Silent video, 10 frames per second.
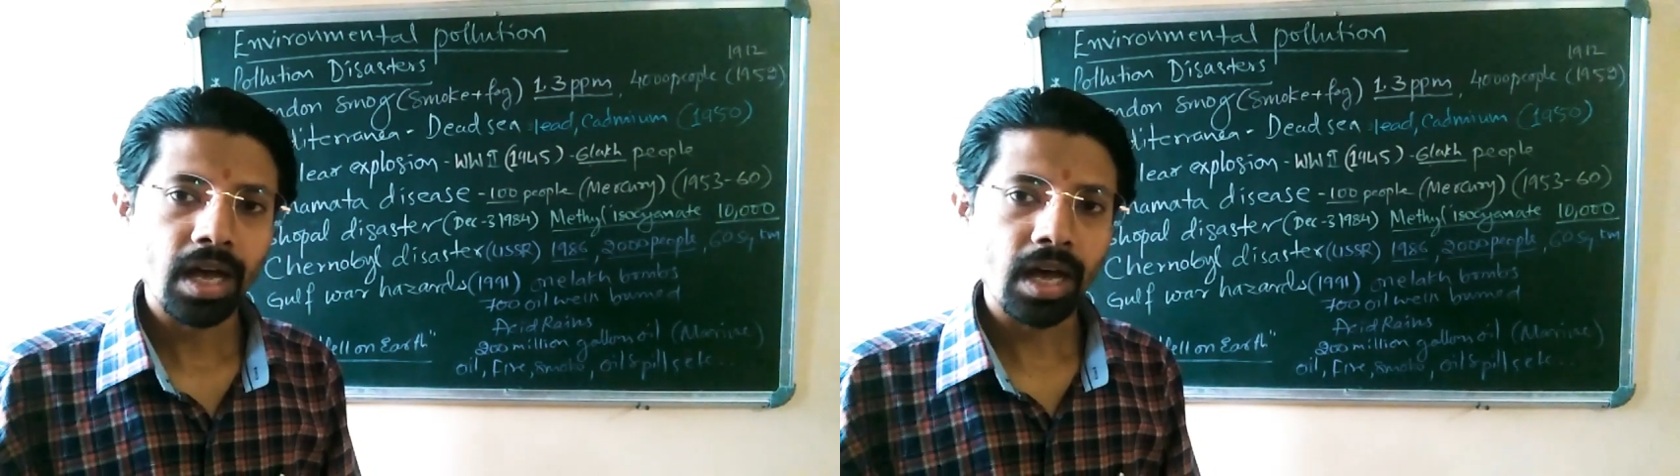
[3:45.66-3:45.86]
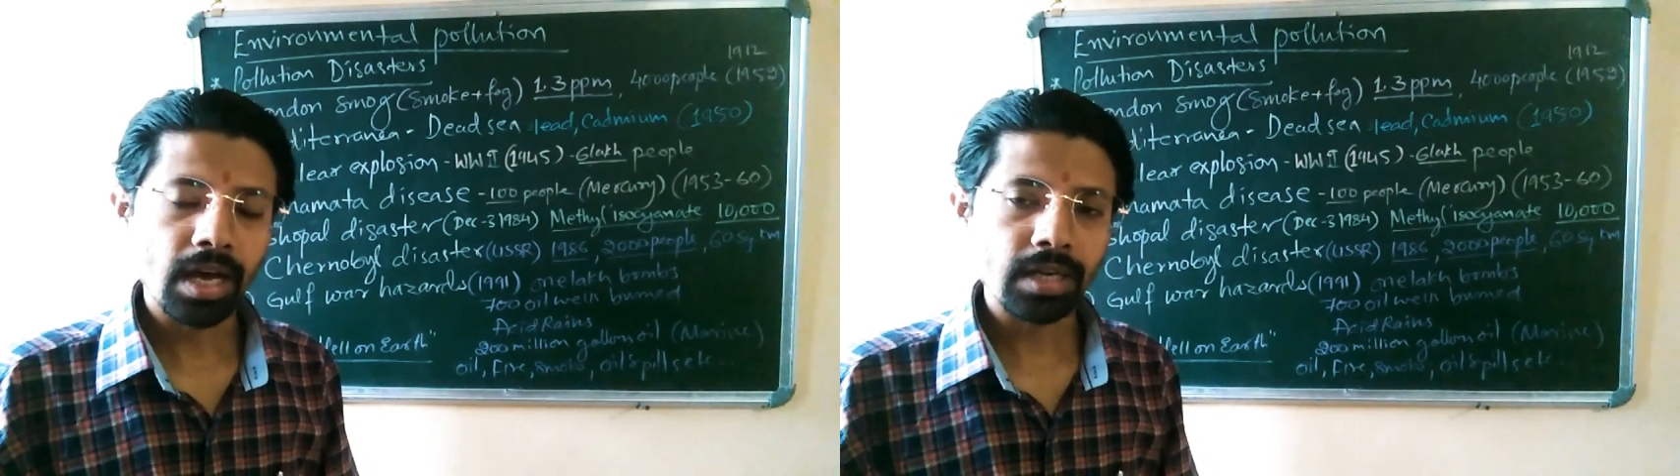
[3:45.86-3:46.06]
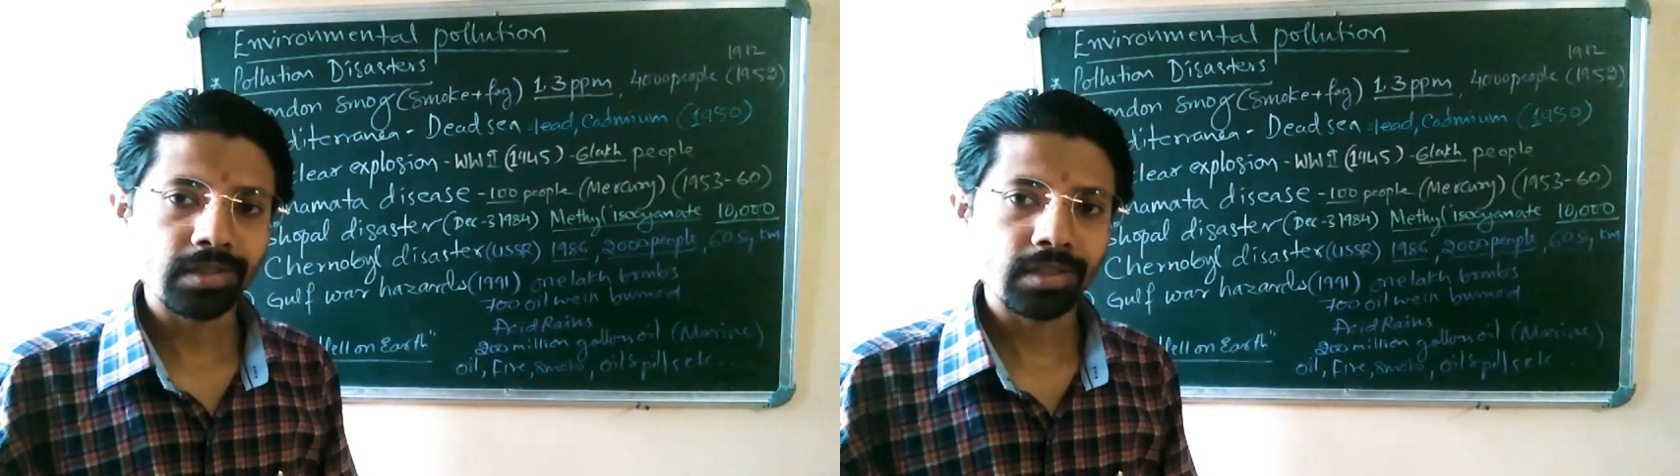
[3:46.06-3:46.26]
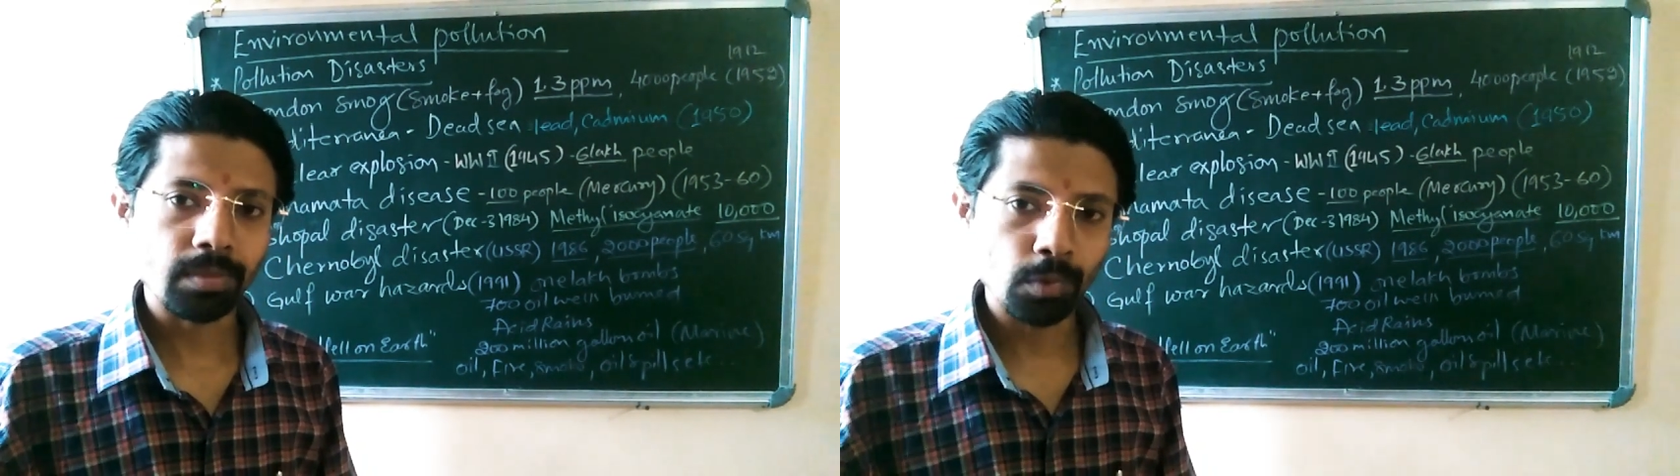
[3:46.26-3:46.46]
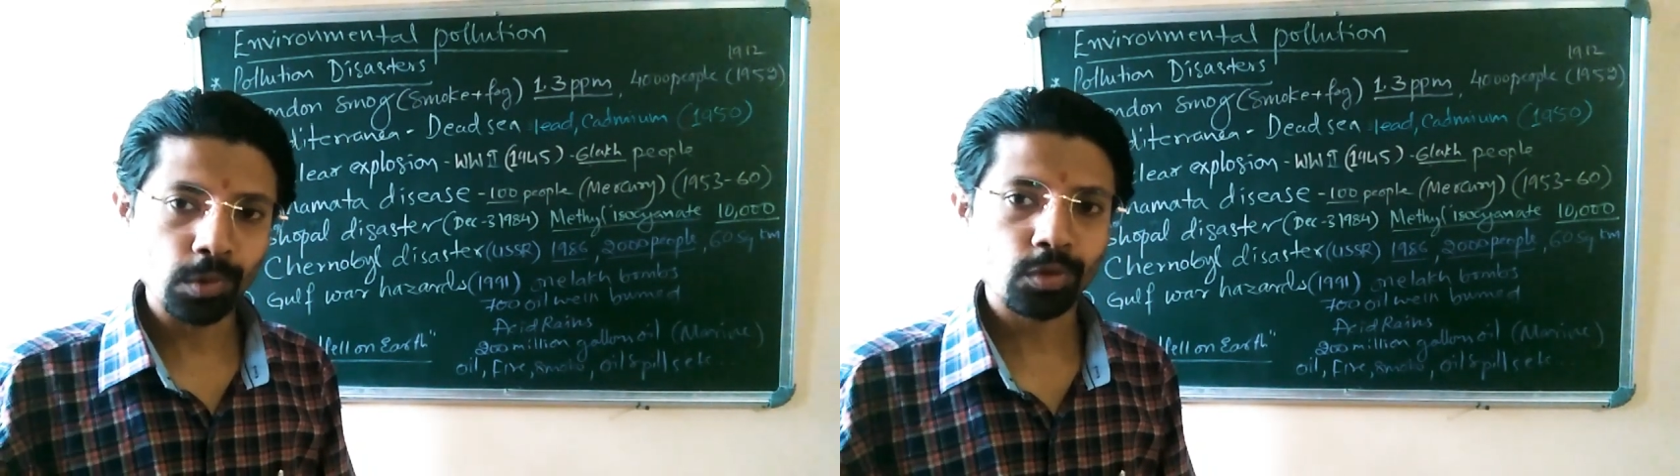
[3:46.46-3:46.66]
are
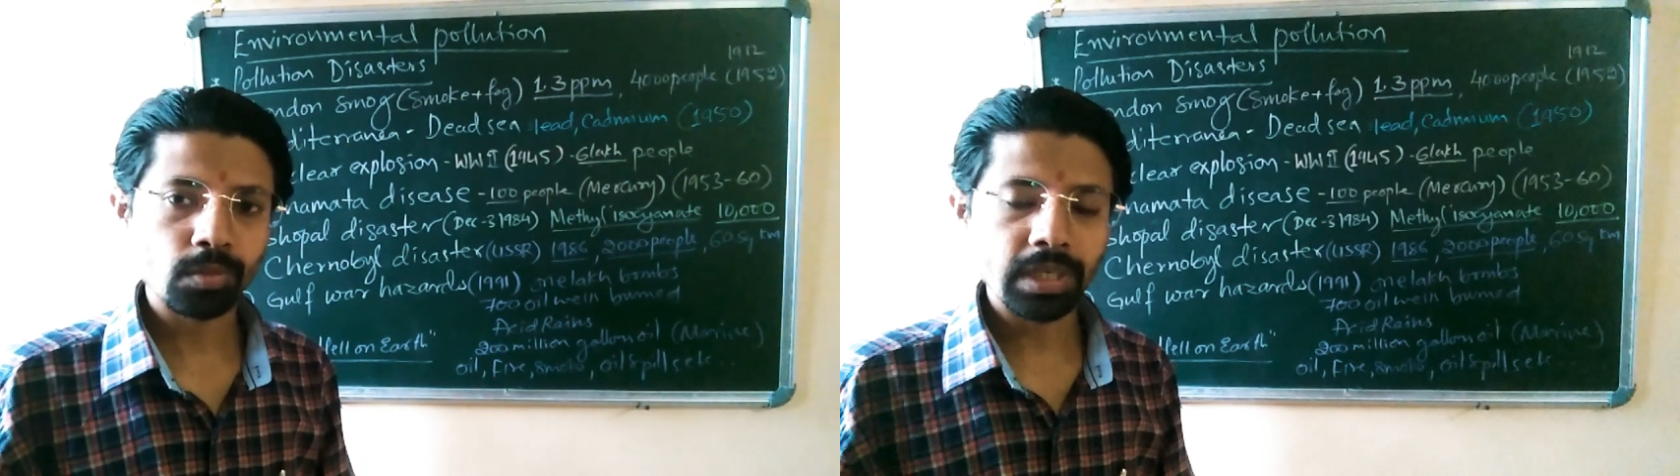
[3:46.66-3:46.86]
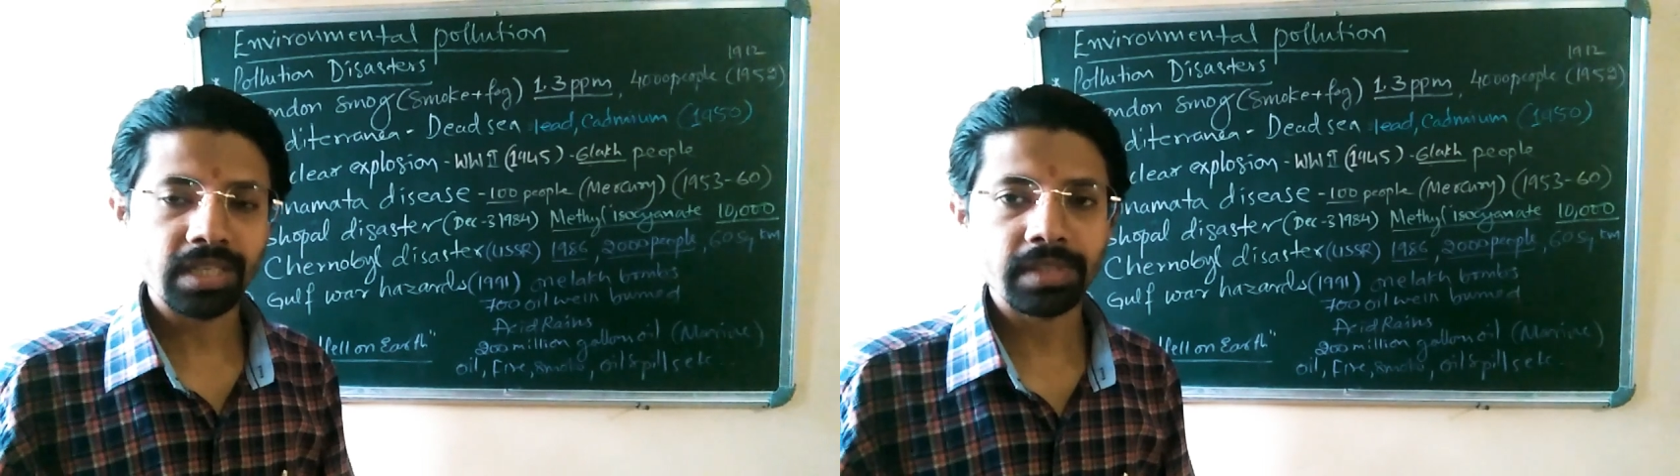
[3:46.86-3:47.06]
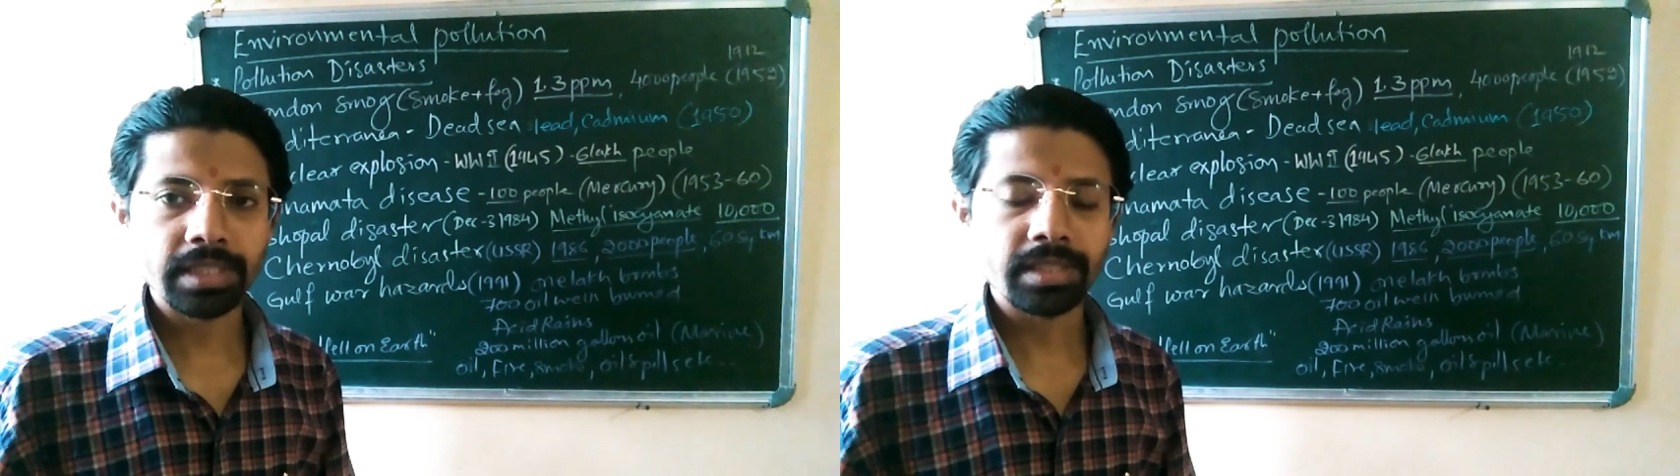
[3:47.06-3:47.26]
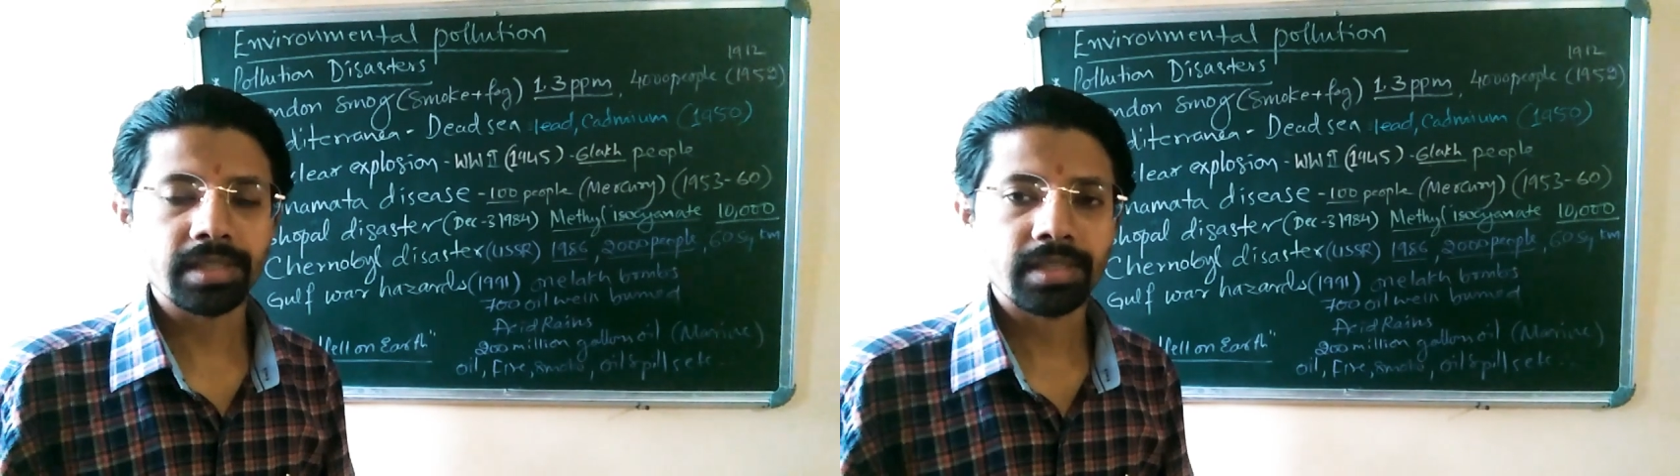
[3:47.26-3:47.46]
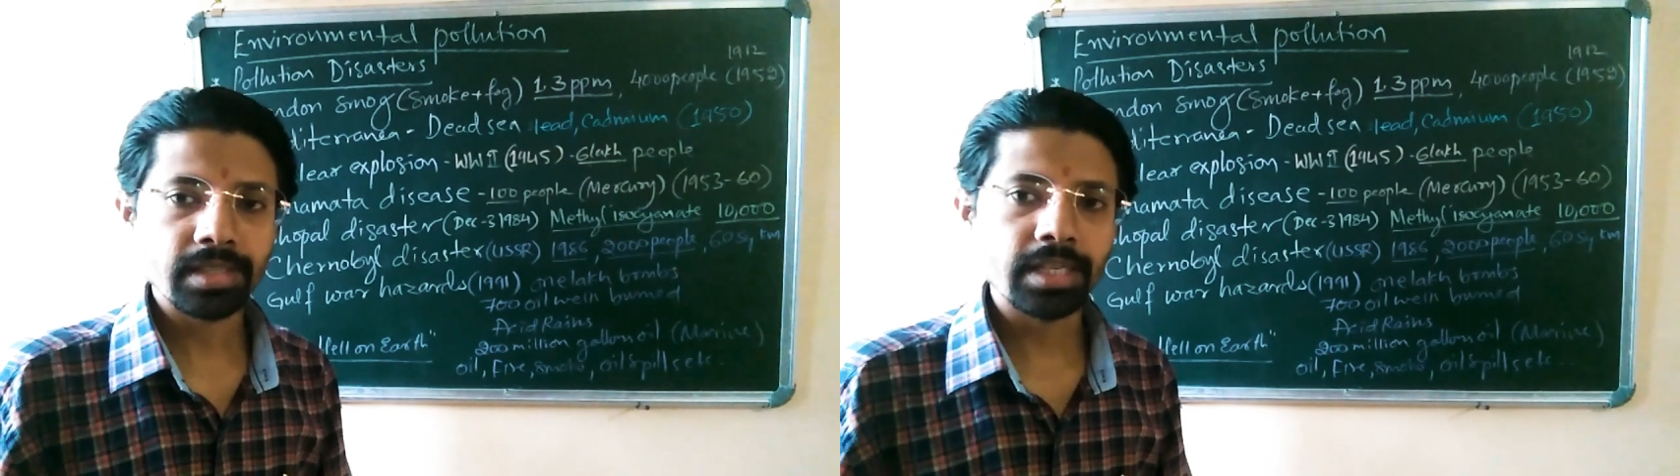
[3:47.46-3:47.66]
supposed to be living in the
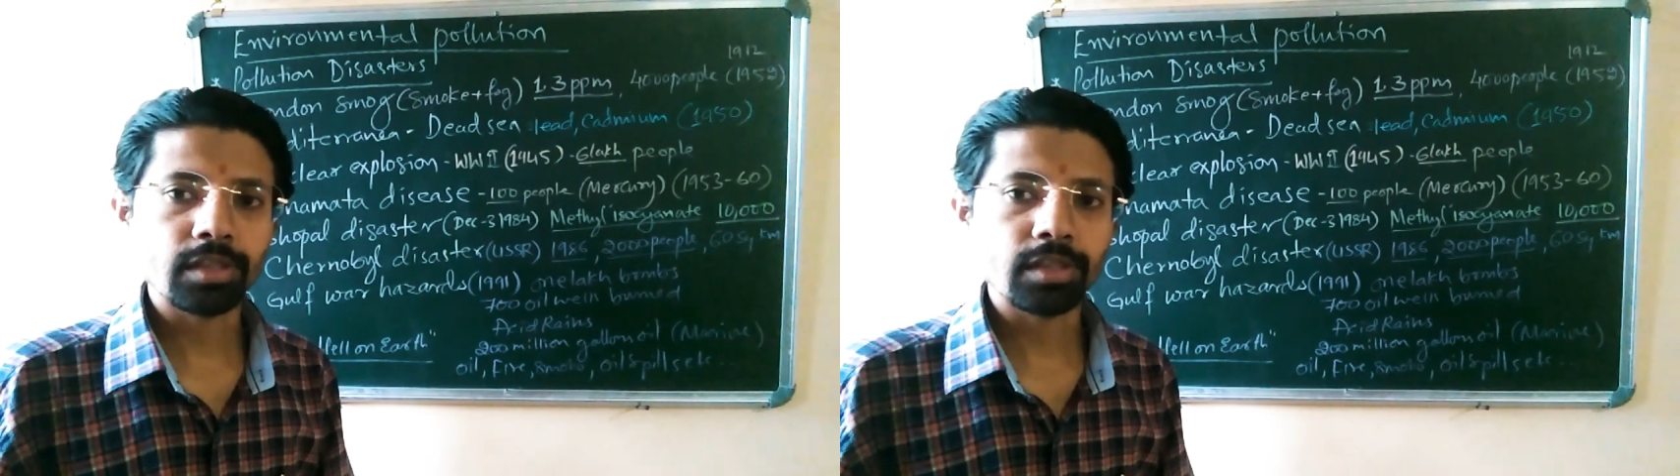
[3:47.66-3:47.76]
sea,